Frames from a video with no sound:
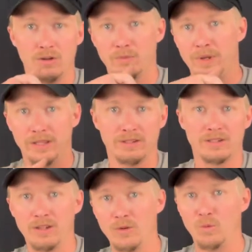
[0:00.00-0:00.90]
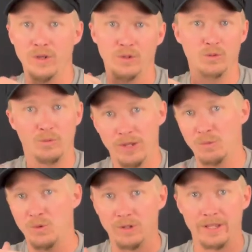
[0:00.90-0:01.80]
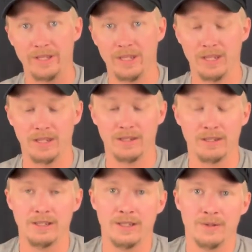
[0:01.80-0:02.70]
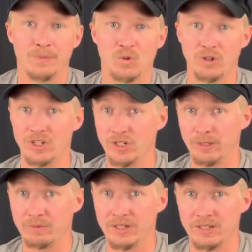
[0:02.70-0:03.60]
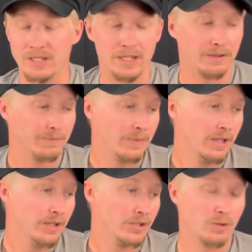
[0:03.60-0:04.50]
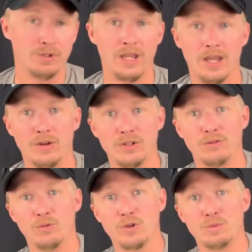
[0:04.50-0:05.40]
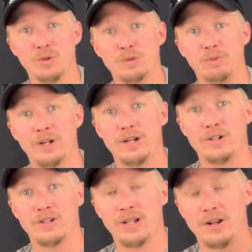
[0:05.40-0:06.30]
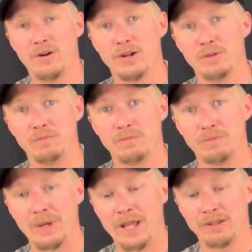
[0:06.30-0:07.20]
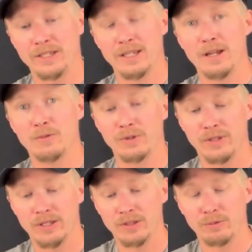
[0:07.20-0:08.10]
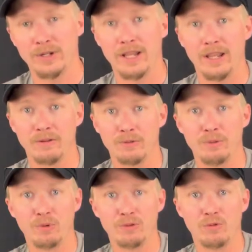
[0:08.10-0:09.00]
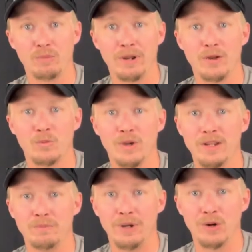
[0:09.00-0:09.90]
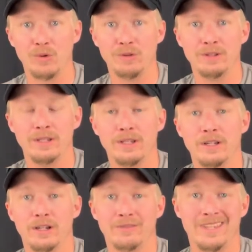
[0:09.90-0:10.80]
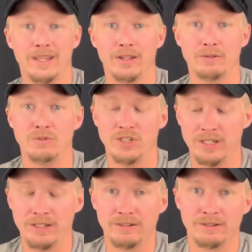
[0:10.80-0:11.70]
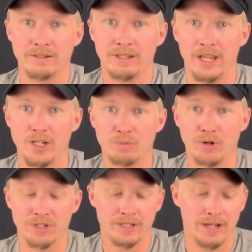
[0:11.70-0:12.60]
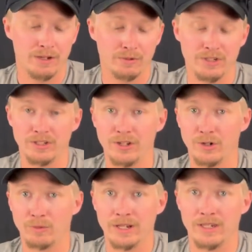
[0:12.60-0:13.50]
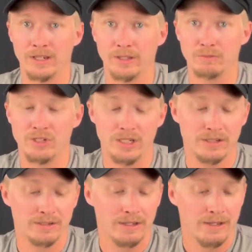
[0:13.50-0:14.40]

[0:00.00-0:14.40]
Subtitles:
make this gun wield way more like a traditional M16. So when you add all your force multipliers, you're not already battling out with the 3.4 pound weight barrel of the LMG HBAR style, which is on our RECCE LMGs.